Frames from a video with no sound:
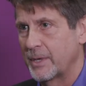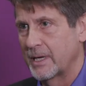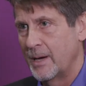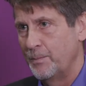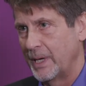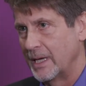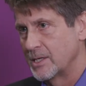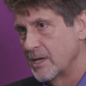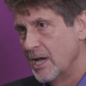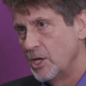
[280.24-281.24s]

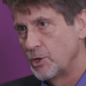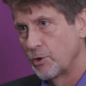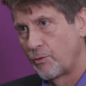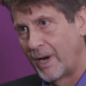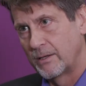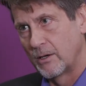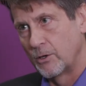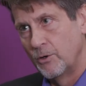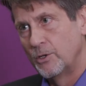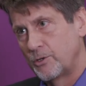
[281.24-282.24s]
companies to create a
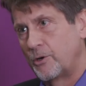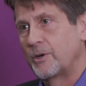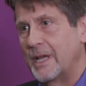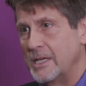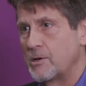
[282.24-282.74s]
good turnkey